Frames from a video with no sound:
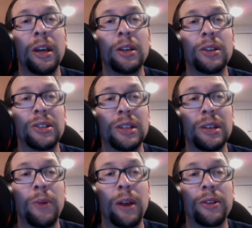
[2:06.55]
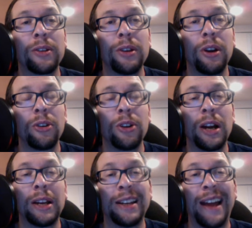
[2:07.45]
to see whether or not
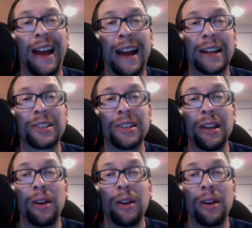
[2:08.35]
it acts